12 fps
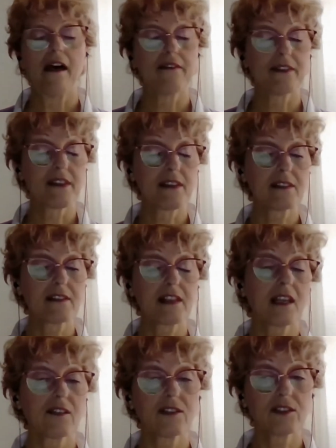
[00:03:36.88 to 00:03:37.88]
and the
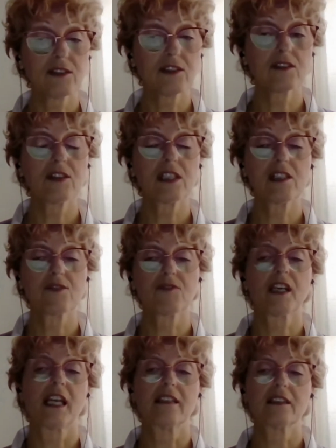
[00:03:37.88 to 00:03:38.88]
second is
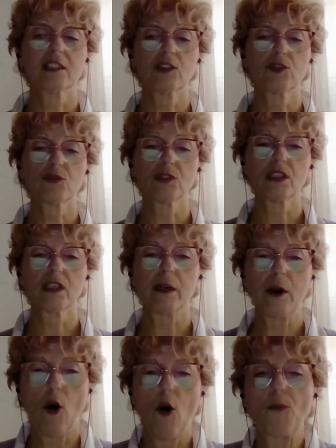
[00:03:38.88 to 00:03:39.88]
related to the